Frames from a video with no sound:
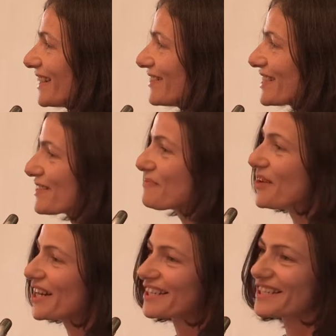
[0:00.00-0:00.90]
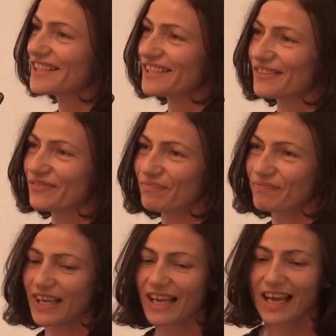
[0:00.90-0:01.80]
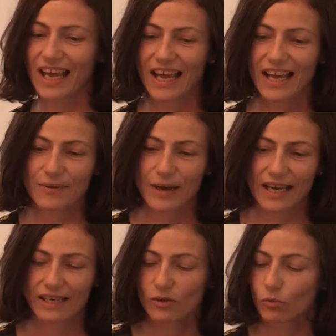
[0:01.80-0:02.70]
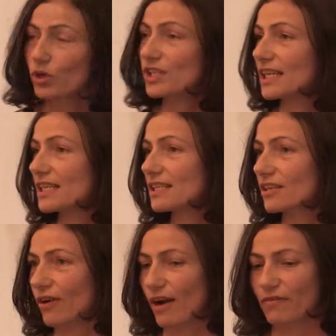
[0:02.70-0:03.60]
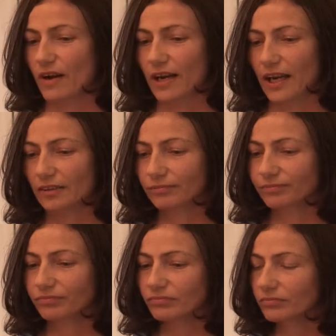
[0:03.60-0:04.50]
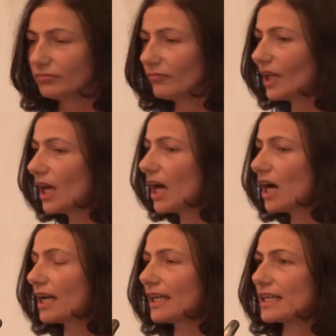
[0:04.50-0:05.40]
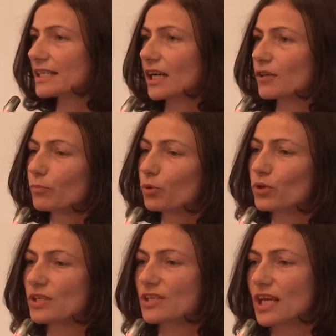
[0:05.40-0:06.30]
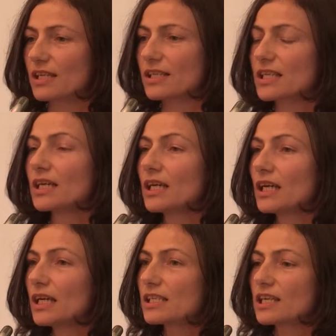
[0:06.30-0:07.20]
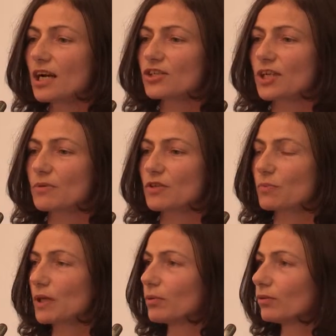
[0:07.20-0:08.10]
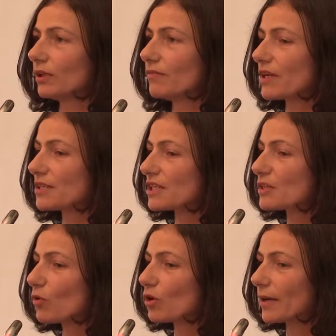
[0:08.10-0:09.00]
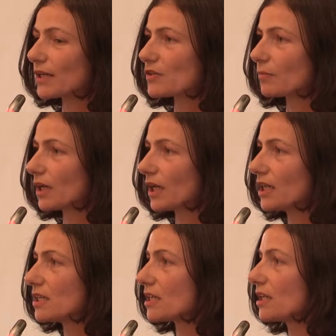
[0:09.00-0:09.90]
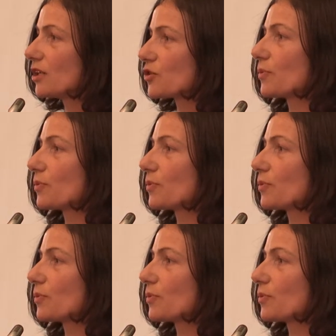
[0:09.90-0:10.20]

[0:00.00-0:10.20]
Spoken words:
there is some work to do. Anyway, what is crowdfunding? In its kind of broadest sense, it's large numbers of people investing small amounts of money into large